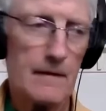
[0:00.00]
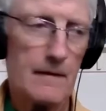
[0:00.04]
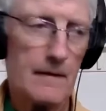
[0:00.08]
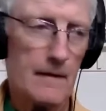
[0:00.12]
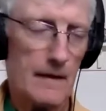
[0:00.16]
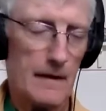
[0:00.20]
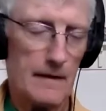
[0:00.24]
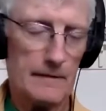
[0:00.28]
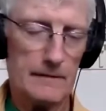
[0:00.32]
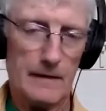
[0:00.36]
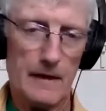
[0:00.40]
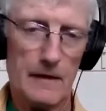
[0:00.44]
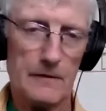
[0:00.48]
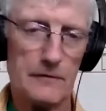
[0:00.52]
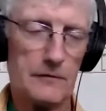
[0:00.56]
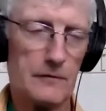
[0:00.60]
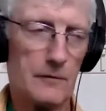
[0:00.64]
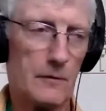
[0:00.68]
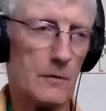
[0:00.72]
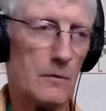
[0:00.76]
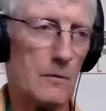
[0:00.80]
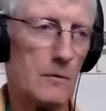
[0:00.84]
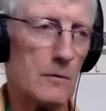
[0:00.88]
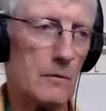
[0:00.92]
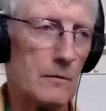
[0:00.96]
And that's the
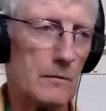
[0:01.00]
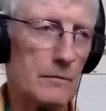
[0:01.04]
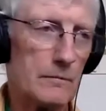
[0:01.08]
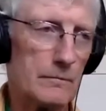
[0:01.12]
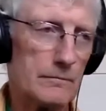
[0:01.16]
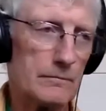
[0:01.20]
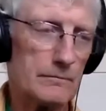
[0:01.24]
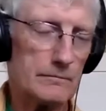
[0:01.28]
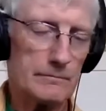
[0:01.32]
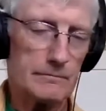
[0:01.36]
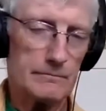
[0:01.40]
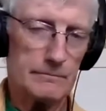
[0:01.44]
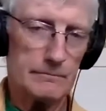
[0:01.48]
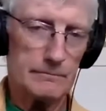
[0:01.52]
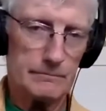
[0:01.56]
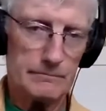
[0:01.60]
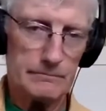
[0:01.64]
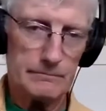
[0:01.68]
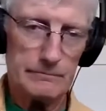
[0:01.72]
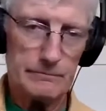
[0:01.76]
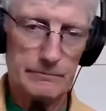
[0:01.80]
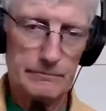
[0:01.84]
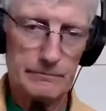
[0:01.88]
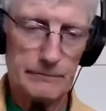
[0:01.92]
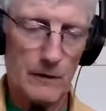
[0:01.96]
whole
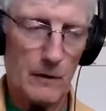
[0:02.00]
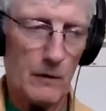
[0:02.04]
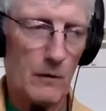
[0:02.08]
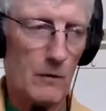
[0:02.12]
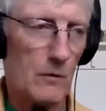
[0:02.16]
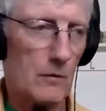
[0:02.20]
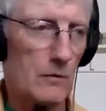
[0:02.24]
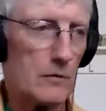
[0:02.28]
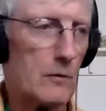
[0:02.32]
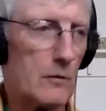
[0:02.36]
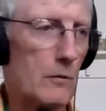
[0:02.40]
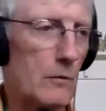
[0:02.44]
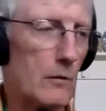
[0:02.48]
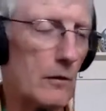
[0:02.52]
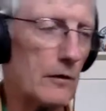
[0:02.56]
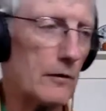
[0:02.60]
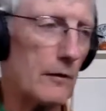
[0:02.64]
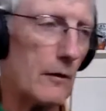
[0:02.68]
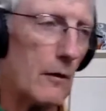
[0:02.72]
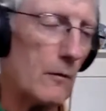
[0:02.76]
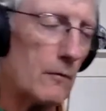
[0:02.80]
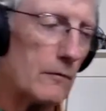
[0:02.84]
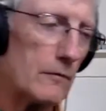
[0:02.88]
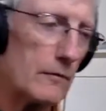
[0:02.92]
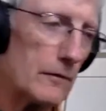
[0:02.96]
chord, the
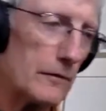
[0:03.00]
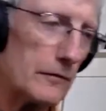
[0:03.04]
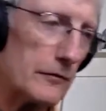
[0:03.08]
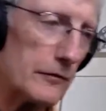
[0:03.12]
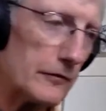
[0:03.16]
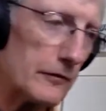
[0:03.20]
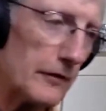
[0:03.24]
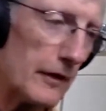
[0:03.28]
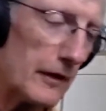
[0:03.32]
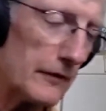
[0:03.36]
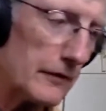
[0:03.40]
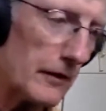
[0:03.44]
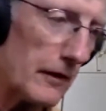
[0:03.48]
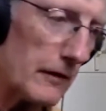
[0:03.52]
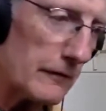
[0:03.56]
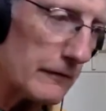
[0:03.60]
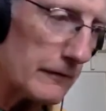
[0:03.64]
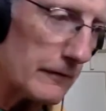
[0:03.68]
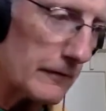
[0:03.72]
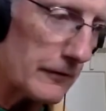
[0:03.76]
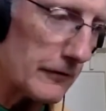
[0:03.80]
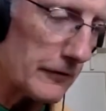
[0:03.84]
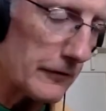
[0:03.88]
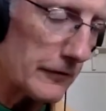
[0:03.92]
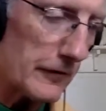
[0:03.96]
whole verses. That's how the
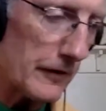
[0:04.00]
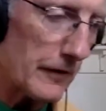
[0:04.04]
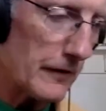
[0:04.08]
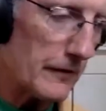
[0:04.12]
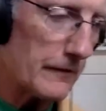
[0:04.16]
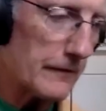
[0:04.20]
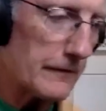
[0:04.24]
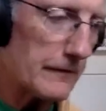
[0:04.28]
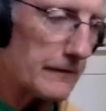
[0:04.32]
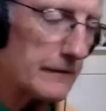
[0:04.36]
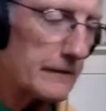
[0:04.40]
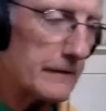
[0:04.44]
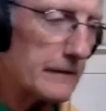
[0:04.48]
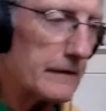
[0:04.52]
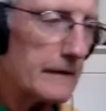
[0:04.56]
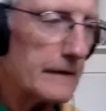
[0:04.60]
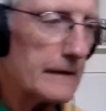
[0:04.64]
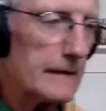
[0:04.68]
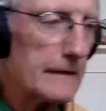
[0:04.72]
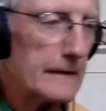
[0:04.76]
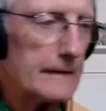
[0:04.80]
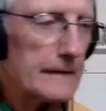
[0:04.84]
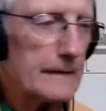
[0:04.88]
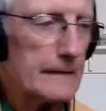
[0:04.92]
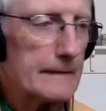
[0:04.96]
verses go.
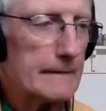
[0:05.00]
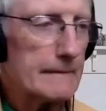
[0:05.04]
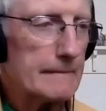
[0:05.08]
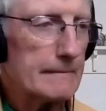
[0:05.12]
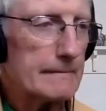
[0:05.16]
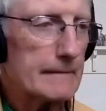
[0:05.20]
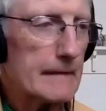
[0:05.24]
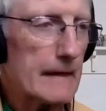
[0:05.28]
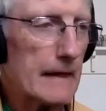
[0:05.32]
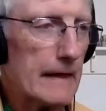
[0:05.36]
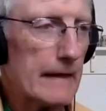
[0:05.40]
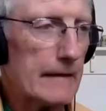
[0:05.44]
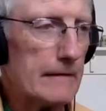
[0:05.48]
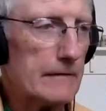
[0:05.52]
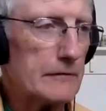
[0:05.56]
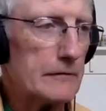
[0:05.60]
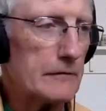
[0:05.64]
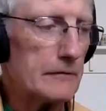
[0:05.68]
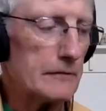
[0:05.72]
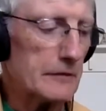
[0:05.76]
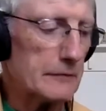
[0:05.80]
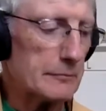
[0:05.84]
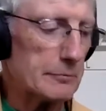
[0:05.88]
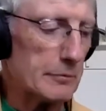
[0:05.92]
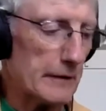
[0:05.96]
Okay, so
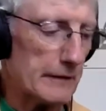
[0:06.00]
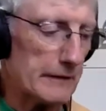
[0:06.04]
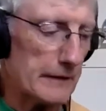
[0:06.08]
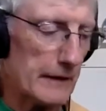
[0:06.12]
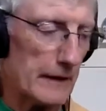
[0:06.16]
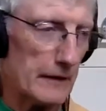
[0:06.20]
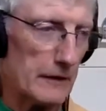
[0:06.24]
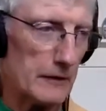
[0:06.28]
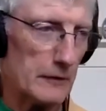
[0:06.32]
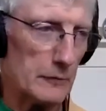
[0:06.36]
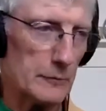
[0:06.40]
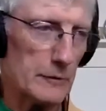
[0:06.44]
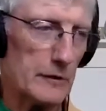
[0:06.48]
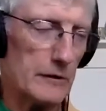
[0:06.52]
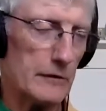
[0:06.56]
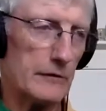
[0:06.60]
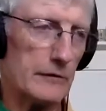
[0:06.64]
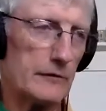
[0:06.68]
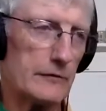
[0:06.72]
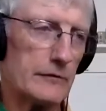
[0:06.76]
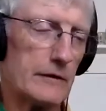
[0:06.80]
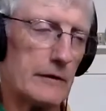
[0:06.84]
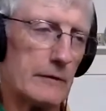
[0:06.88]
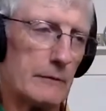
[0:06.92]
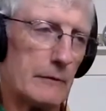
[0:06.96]
let's play that a little bit and
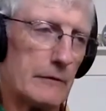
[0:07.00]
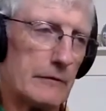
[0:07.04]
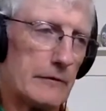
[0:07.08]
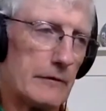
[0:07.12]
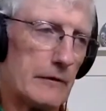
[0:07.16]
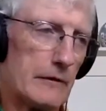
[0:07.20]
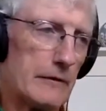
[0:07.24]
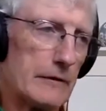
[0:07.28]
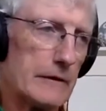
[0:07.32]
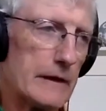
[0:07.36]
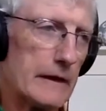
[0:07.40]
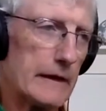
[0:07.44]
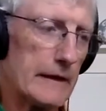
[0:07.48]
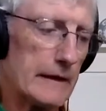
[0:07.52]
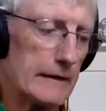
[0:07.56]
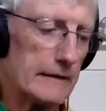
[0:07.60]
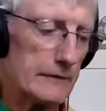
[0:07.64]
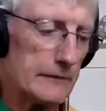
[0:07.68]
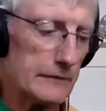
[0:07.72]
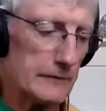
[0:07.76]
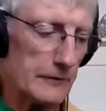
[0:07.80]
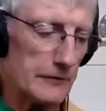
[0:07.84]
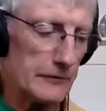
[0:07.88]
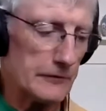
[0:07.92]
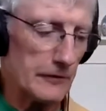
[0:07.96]
sing with it, okay?
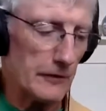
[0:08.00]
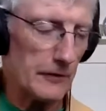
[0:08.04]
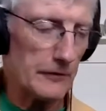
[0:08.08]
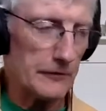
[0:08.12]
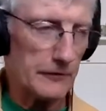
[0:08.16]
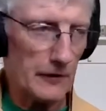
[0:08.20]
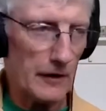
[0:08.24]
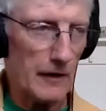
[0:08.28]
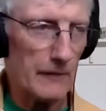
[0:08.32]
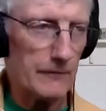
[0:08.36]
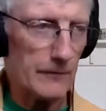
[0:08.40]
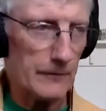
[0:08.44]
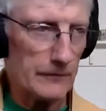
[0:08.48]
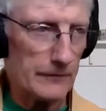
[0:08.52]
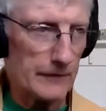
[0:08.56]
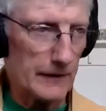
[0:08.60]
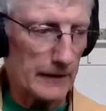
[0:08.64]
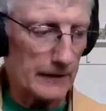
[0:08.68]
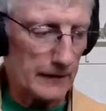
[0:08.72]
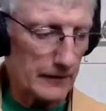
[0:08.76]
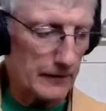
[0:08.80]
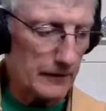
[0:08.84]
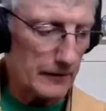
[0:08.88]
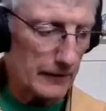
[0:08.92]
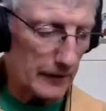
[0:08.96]
So it starts off with that
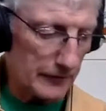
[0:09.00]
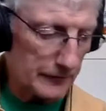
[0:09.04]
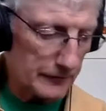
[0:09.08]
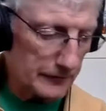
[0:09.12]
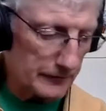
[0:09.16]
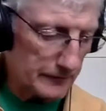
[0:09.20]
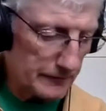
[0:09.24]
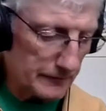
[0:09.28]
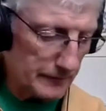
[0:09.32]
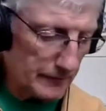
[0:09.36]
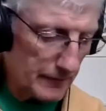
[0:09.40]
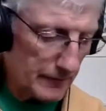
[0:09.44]
introduction.